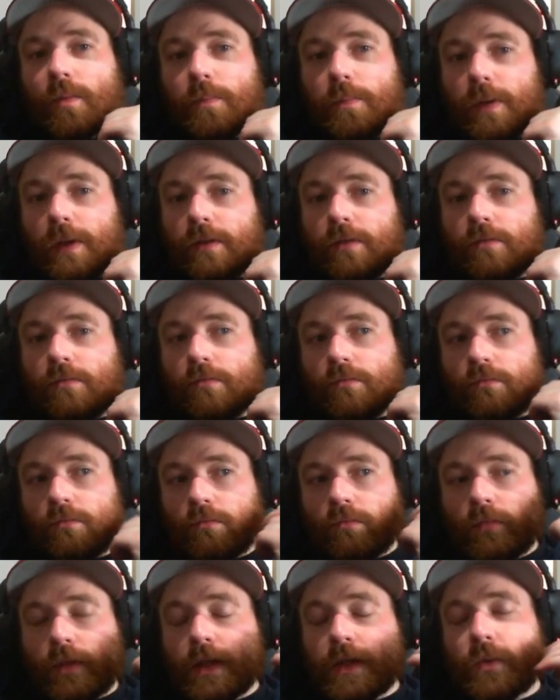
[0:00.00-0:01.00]
but
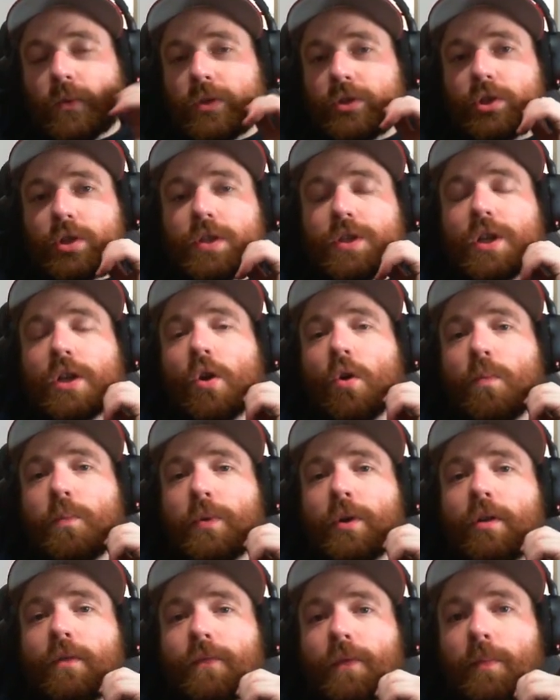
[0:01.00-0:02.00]
this was just an
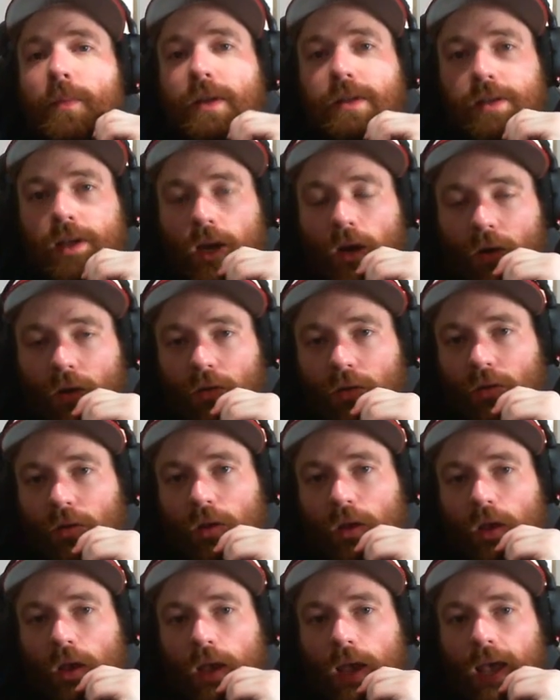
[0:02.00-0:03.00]
opener from the Terran.
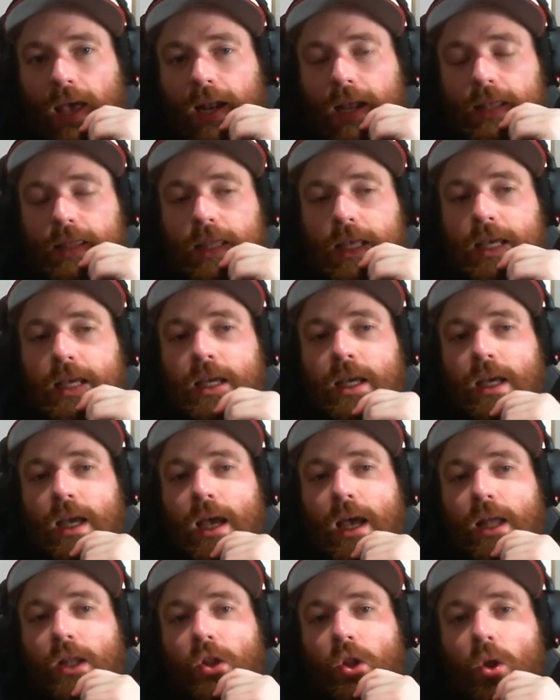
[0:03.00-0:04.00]
And I think
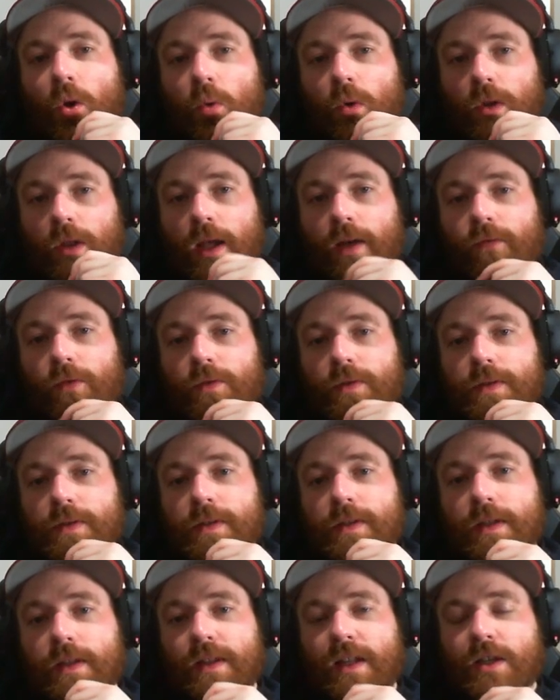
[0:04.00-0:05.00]
at lower
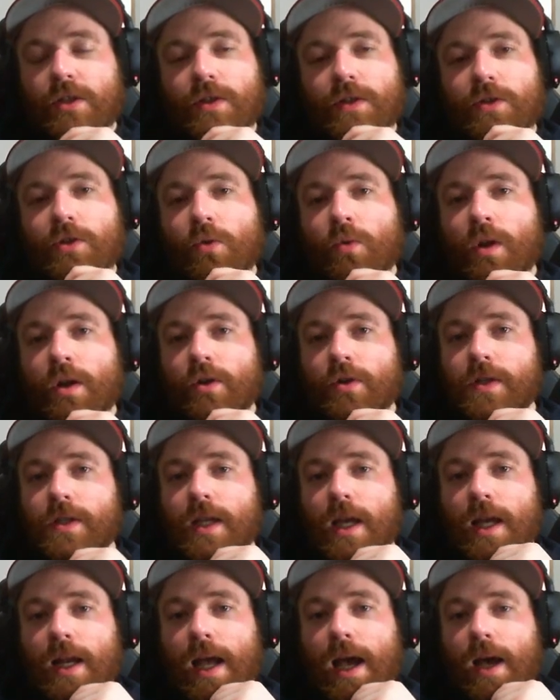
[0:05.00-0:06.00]
levels, they just don't
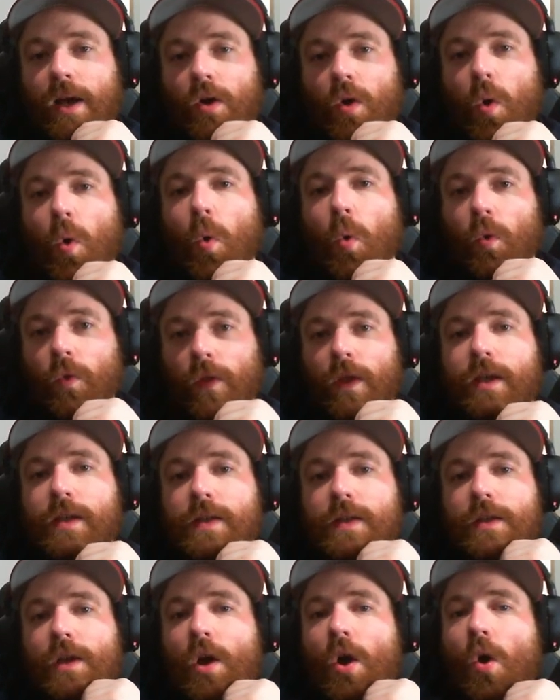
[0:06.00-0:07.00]
understand how to hold
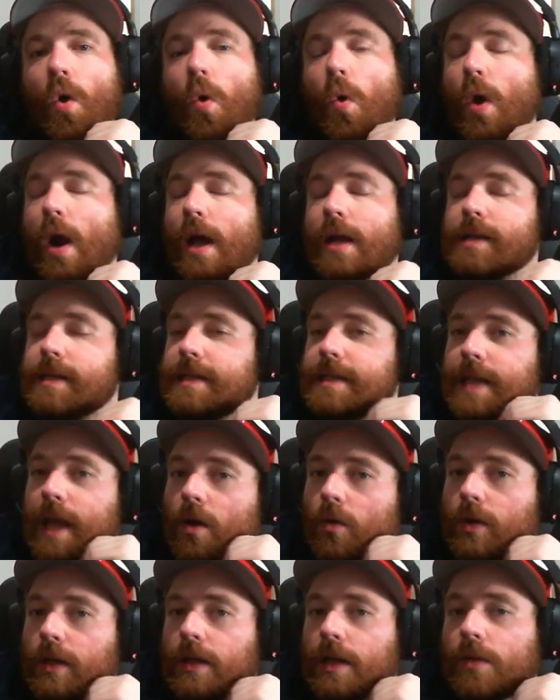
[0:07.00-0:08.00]
this or how to
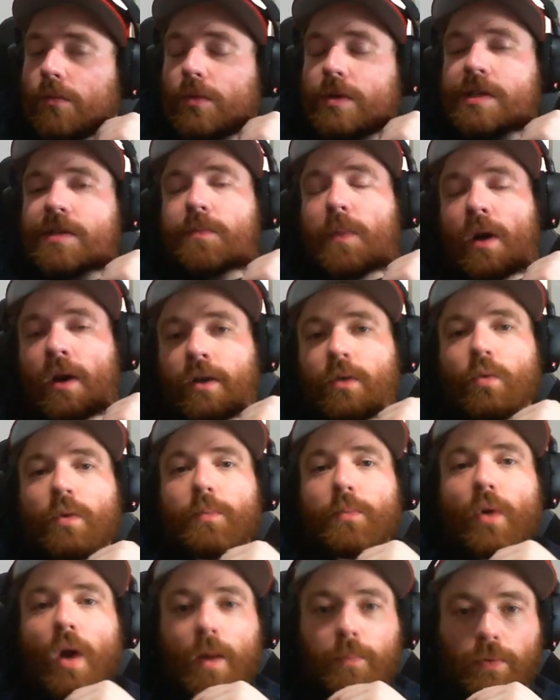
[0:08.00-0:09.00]
scout it and respond to
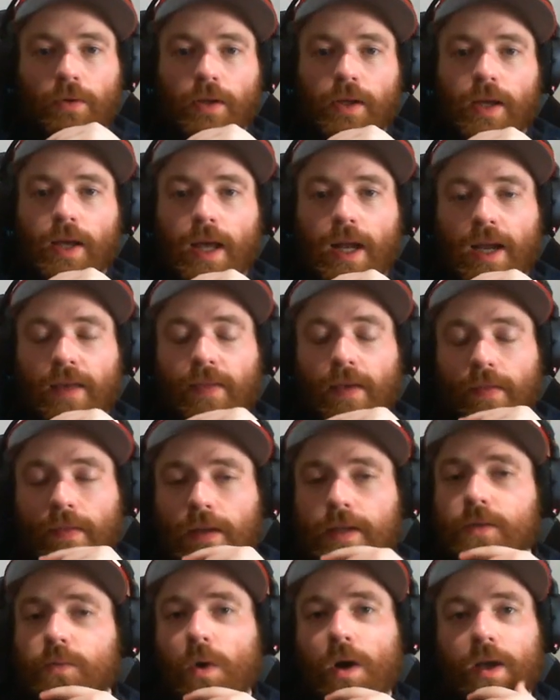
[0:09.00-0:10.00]
it properly. And I think
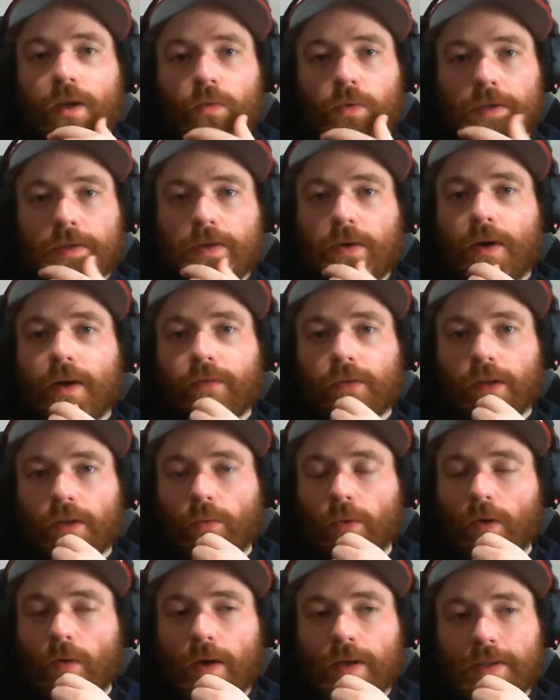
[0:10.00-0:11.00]
that's why it was so heavily
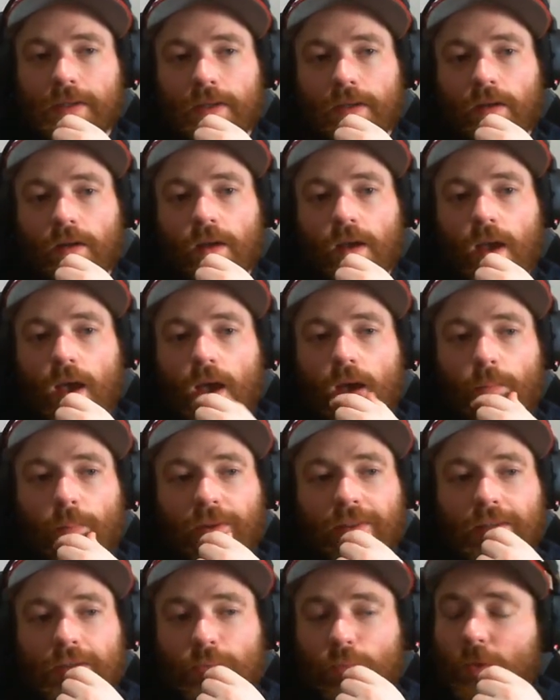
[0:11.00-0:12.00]
requested.
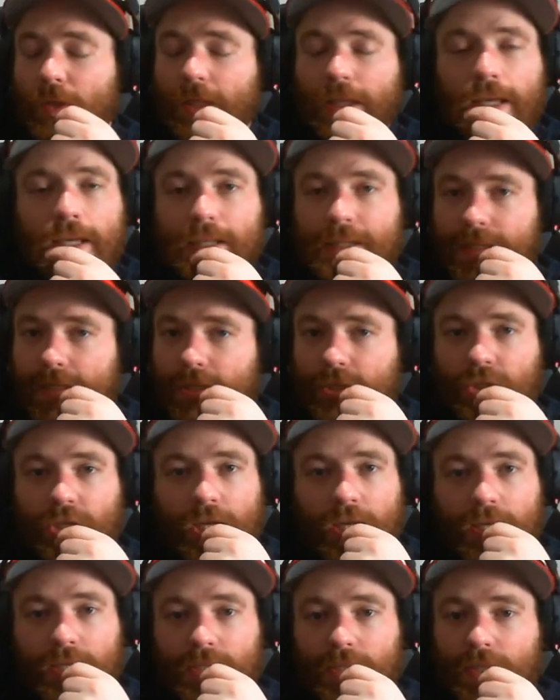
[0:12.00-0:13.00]
But this really isn't a
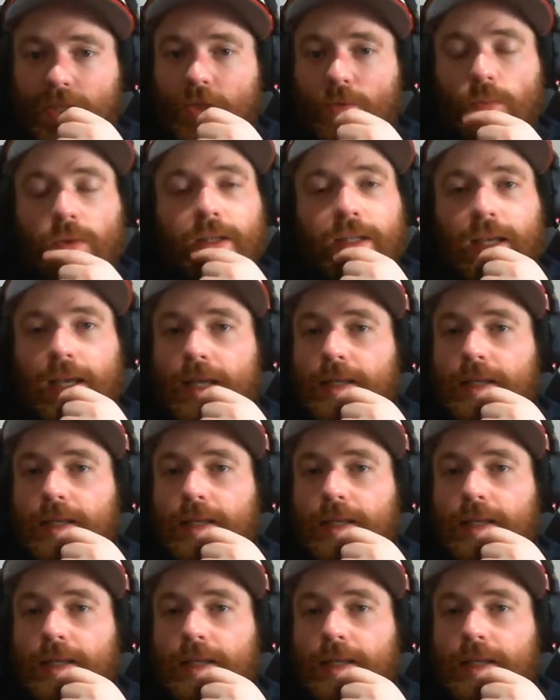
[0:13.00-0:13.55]
cheese and this really